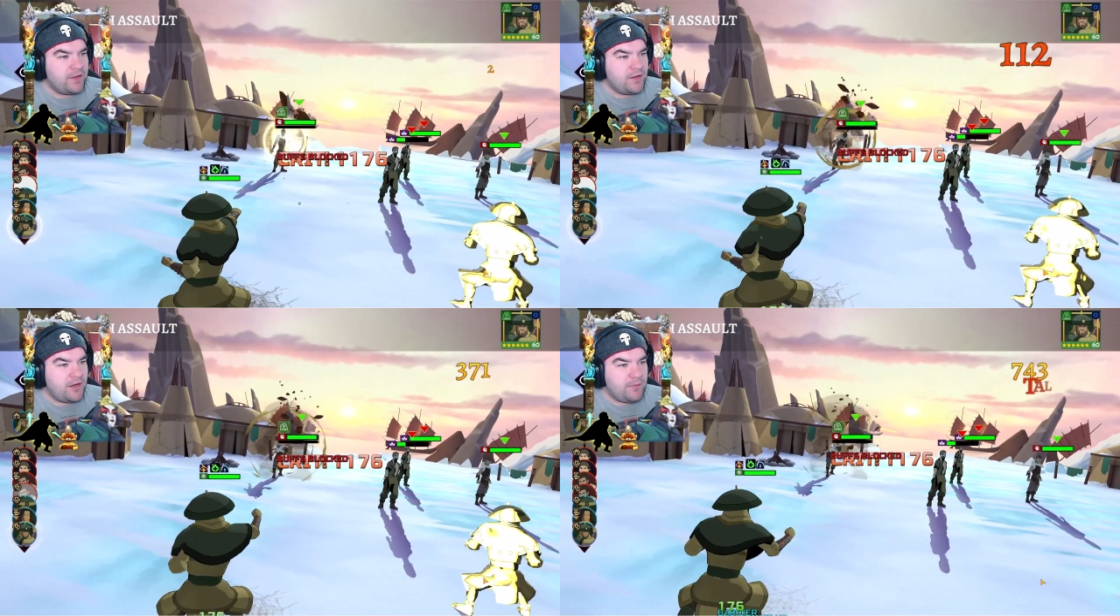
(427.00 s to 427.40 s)

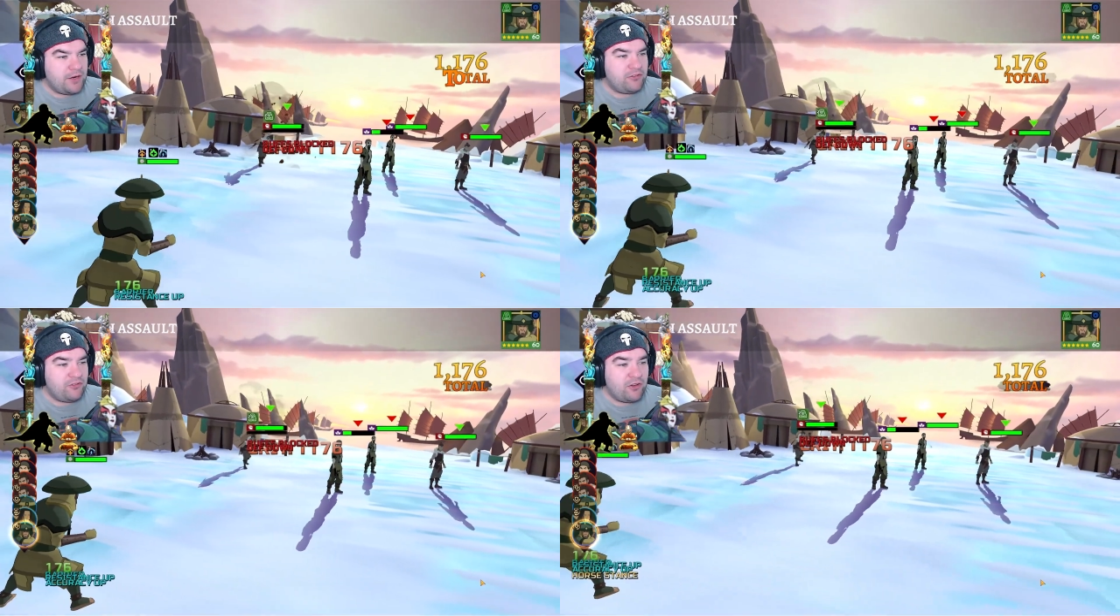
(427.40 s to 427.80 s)
A
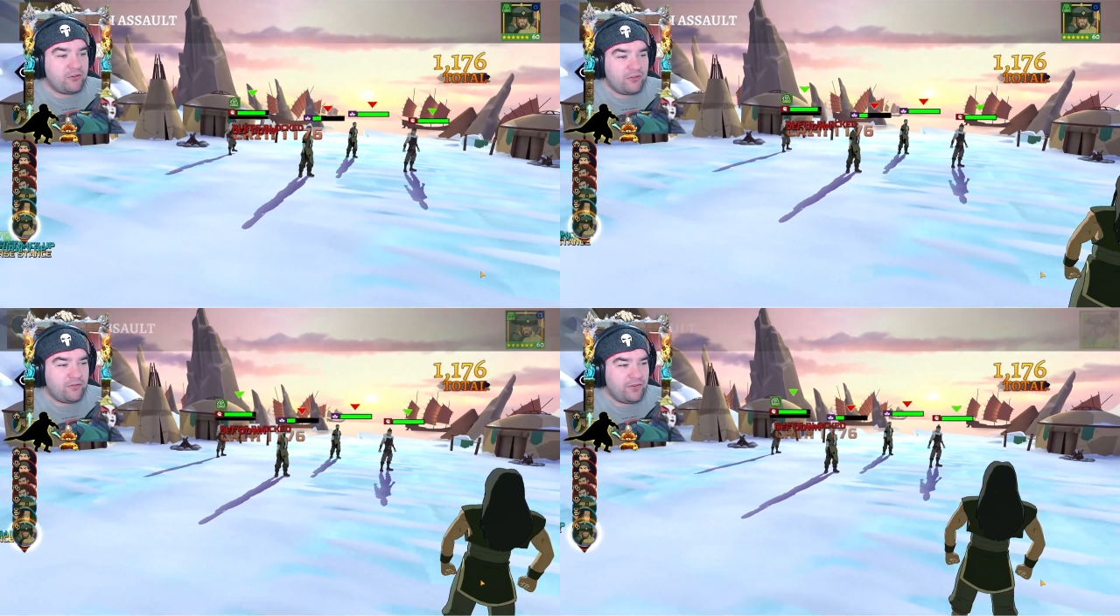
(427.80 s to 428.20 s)
Marshu
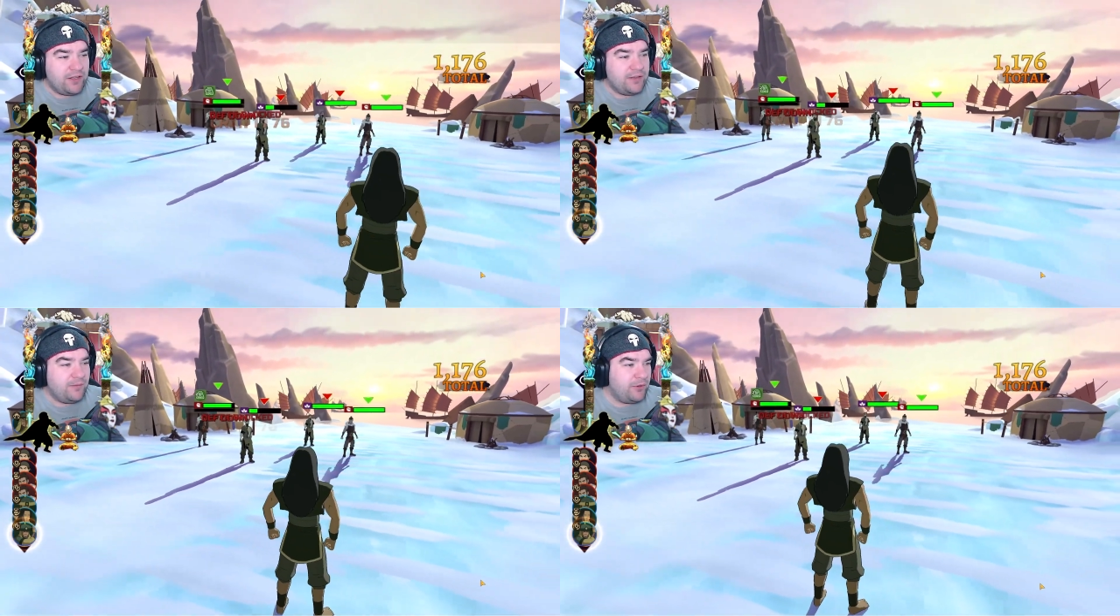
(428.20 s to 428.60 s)
Soldier is
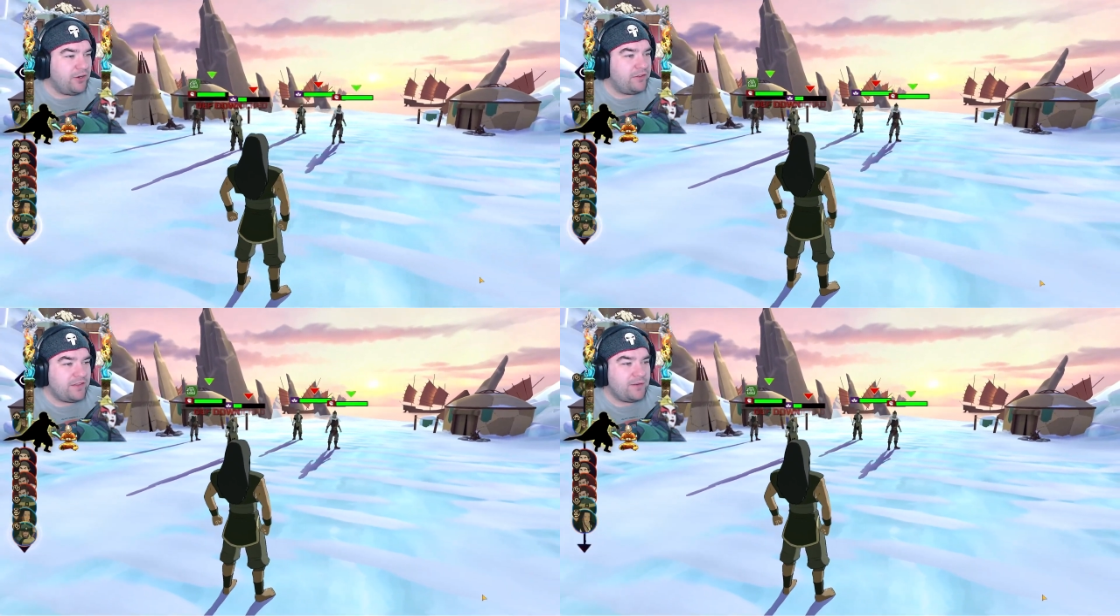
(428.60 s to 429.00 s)
fun, but
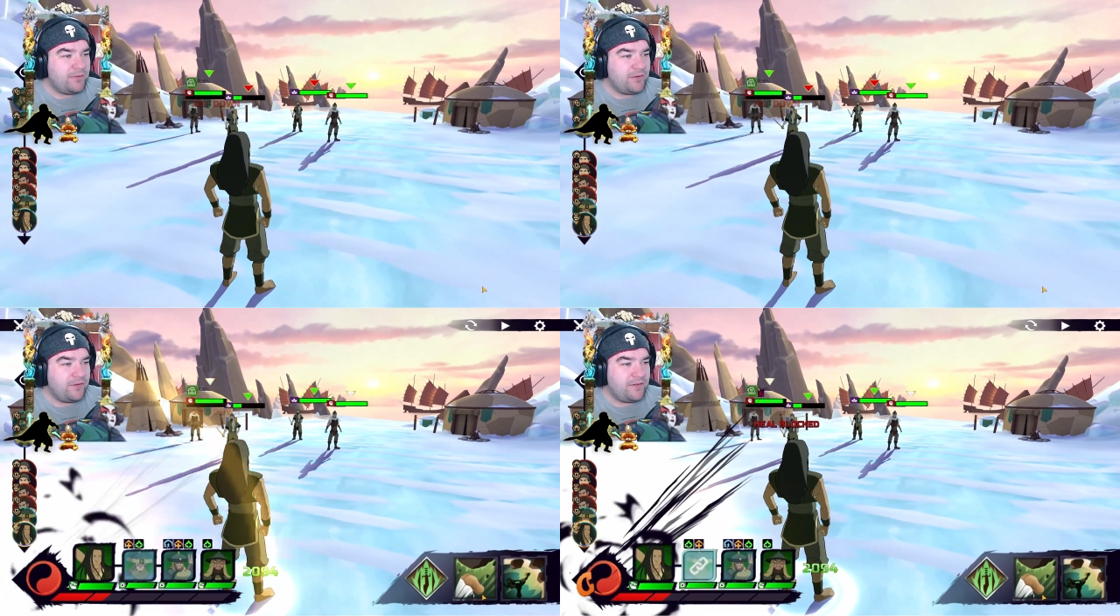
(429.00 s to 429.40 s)
Earth Kingdom
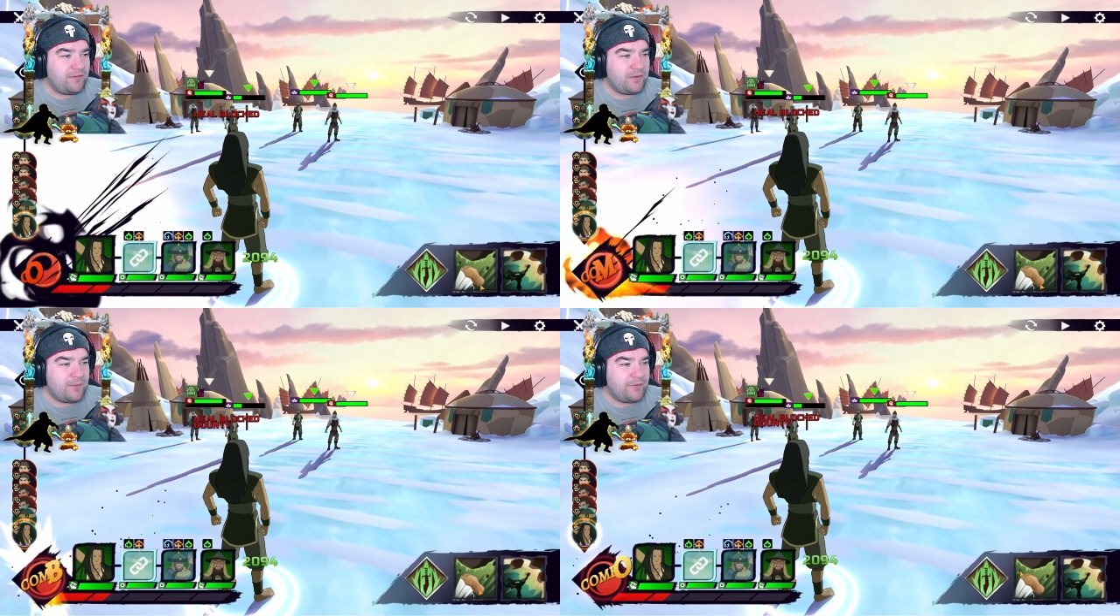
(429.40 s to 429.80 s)
Soldier is
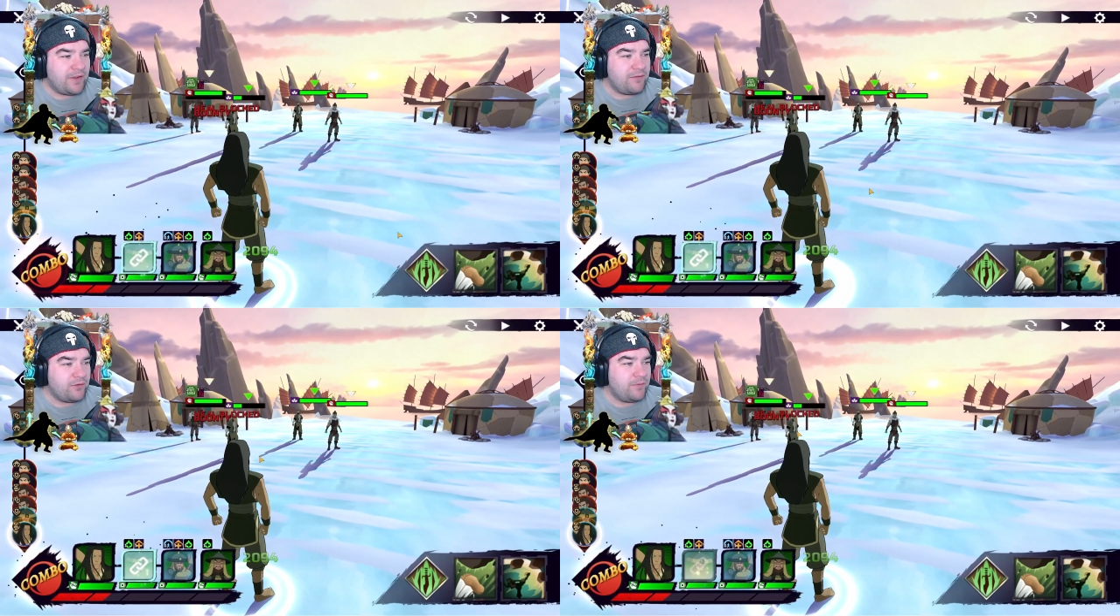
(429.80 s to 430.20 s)
definitely my
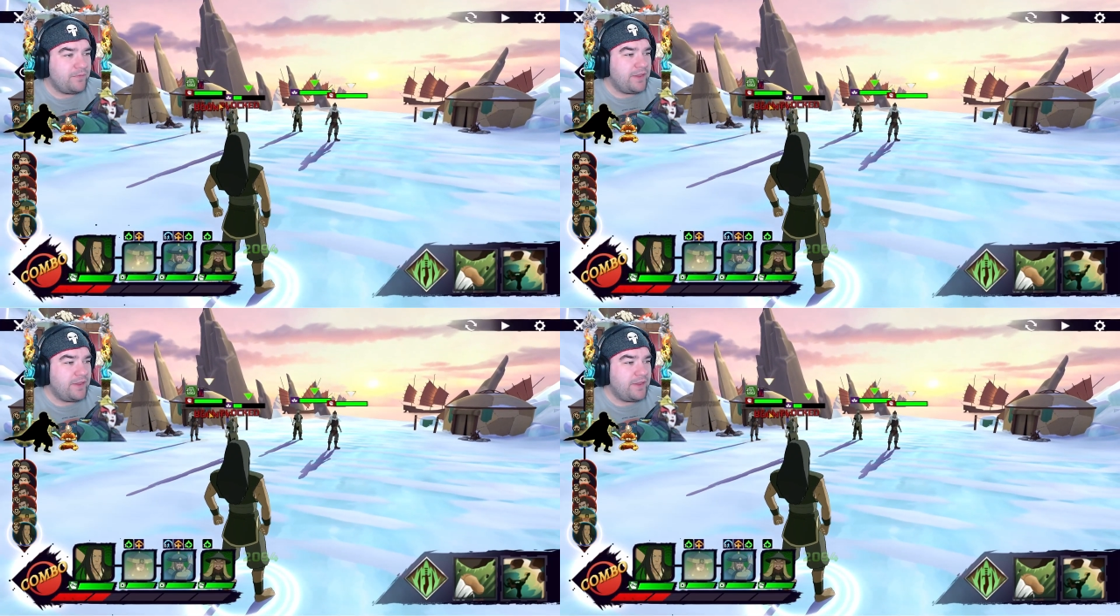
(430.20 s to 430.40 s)
favorite.